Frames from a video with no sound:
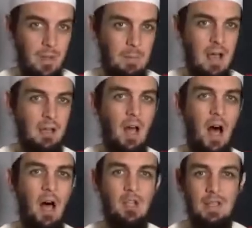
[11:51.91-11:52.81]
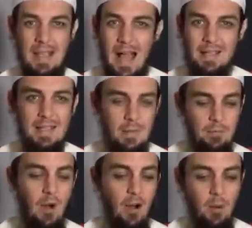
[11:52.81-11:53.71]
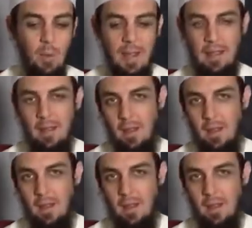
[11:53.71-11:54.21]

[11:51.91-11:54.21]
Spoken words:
may Allah cast him far away,